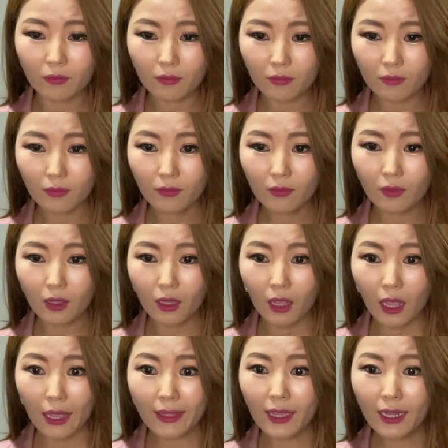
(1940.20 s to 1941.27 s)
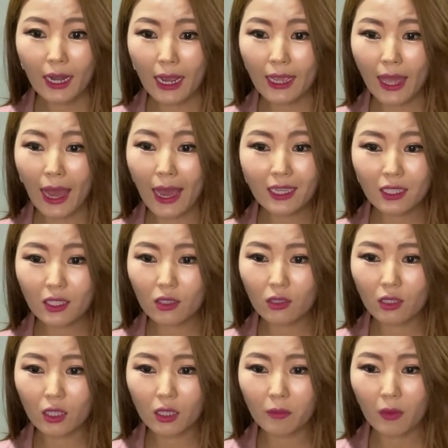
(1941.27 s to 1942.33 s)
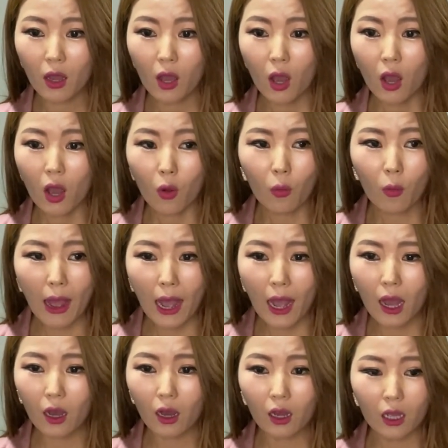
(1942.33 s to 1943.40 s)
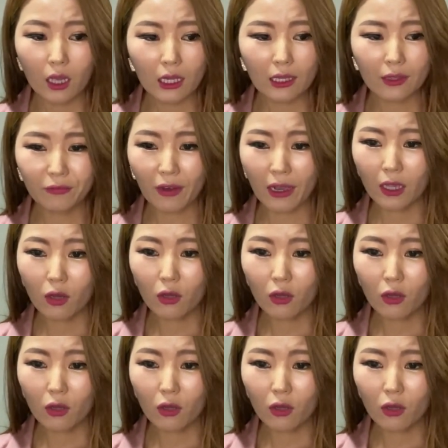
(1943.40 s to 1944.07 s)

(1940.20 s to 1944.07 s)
Uh-huh. And then I asked him, wow, if I